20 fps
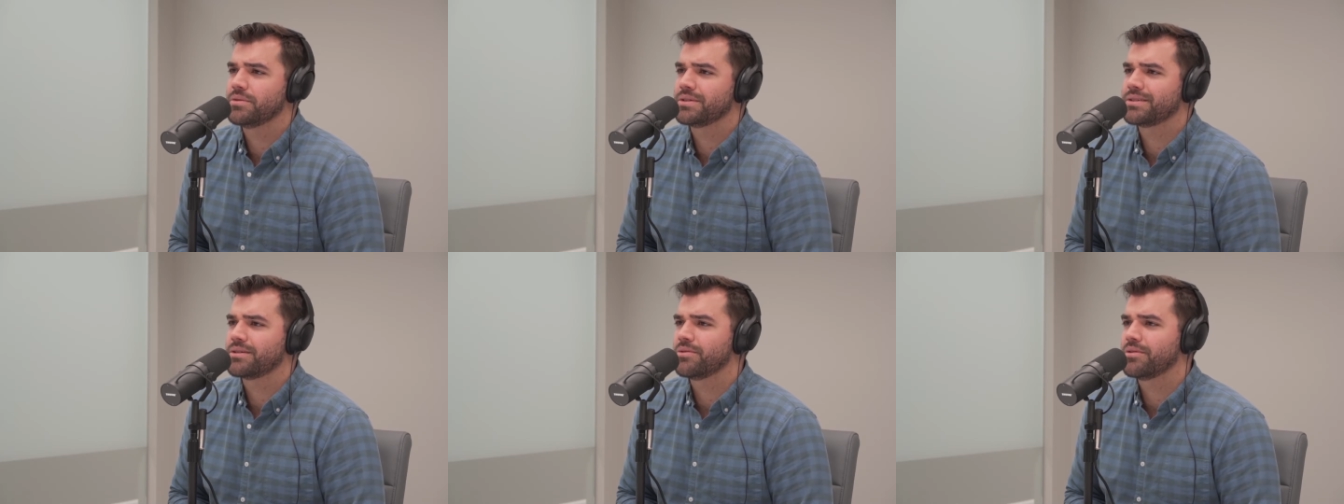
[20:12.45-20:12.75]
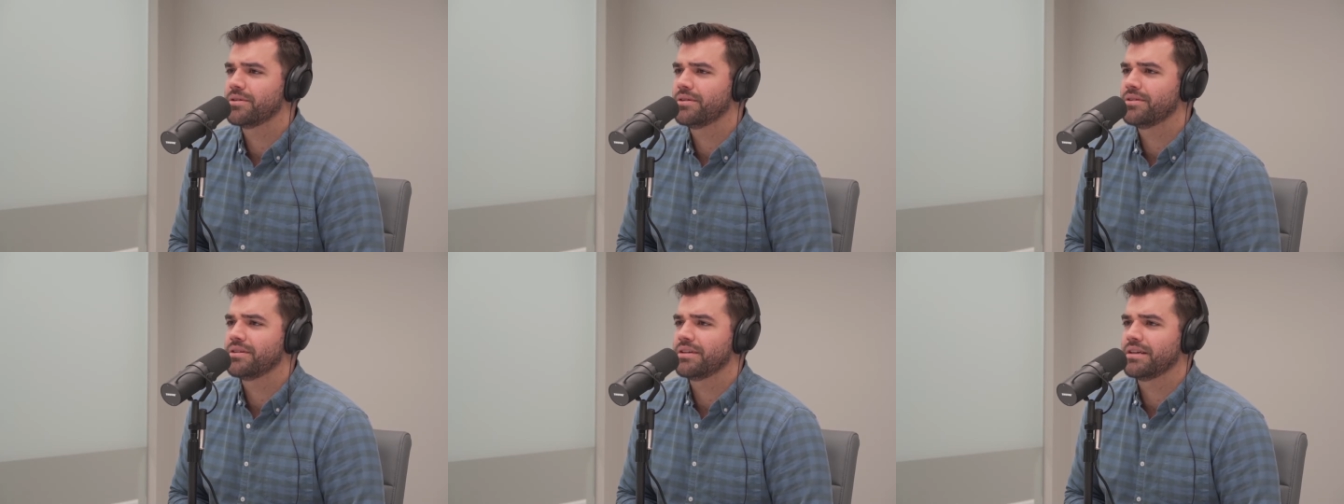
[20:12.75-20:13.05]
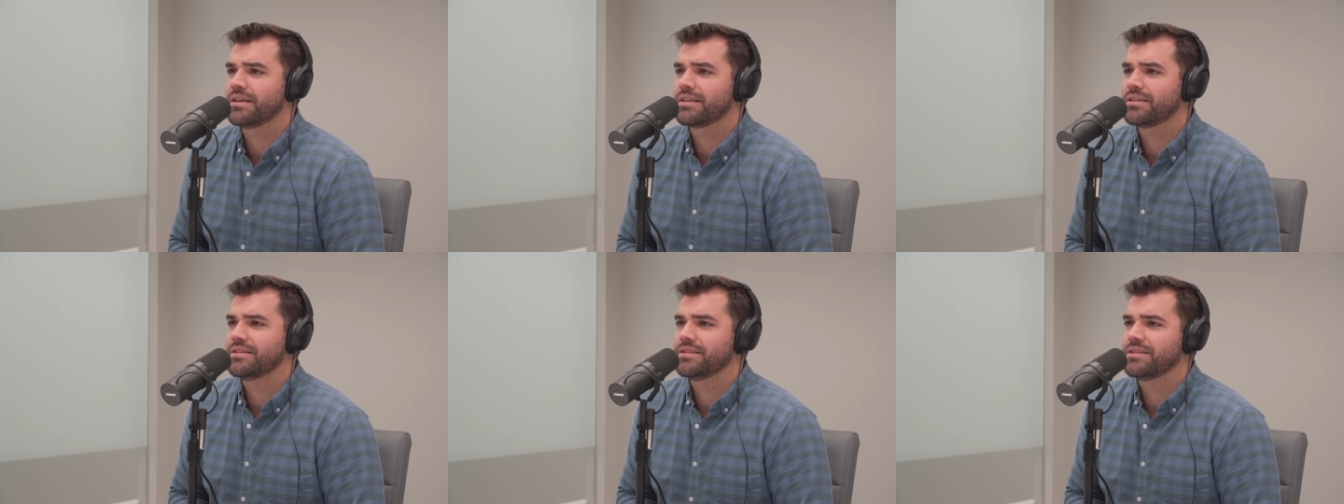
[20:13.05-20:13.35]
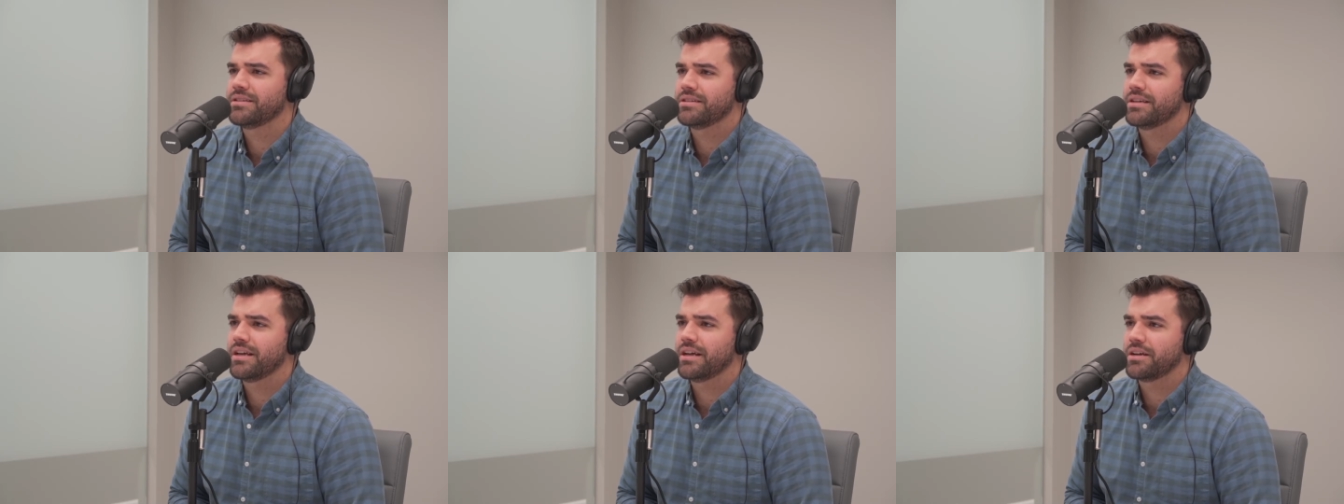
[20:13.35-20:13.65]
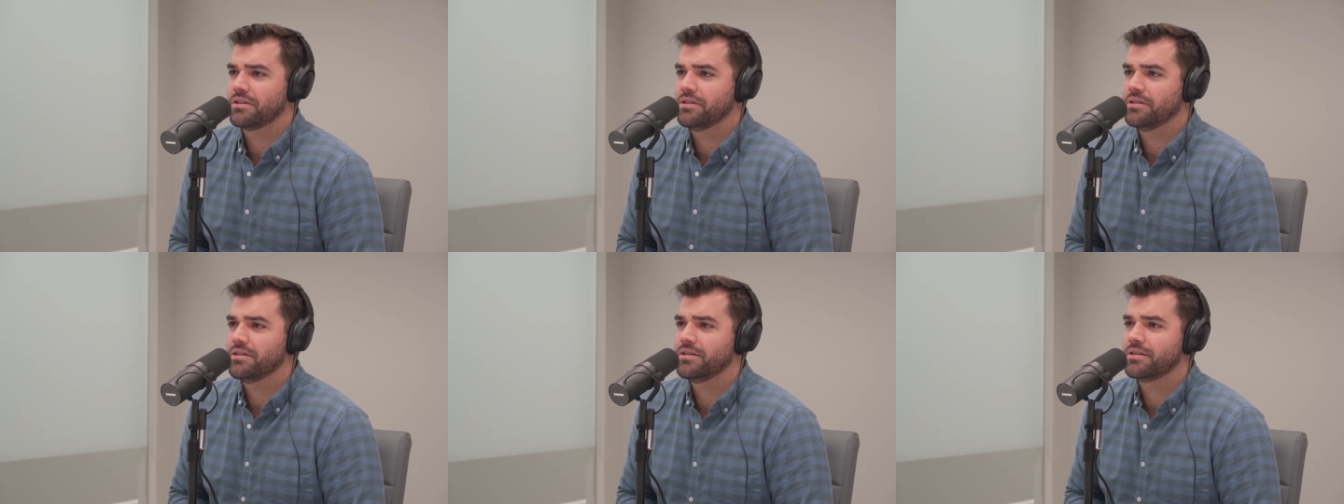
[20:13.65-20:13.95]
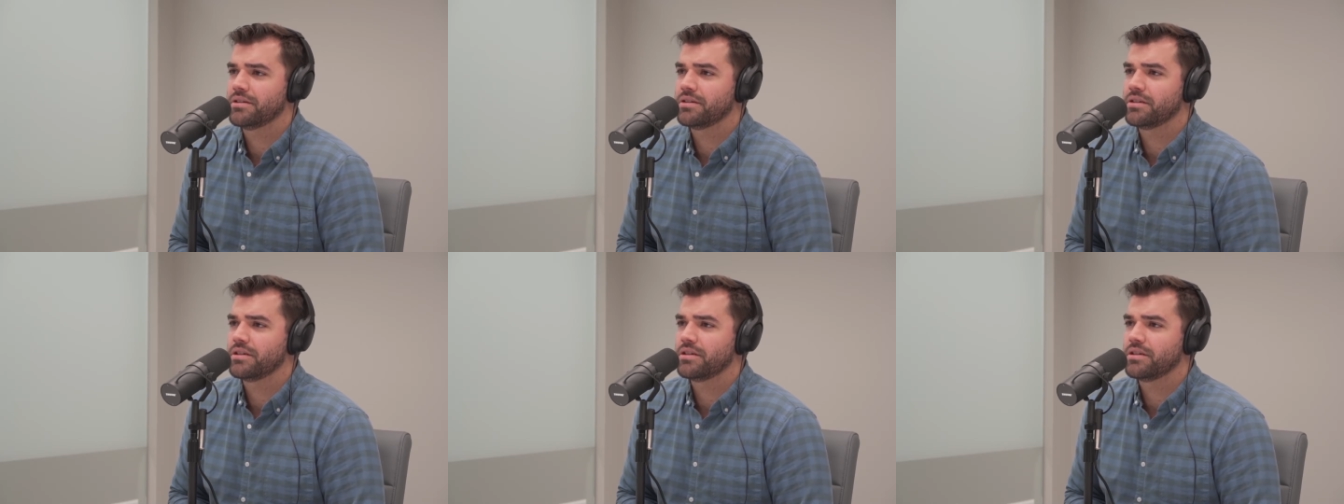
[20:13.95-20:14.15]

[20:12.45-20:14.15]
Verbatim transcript: What's going on? Like, this is not good.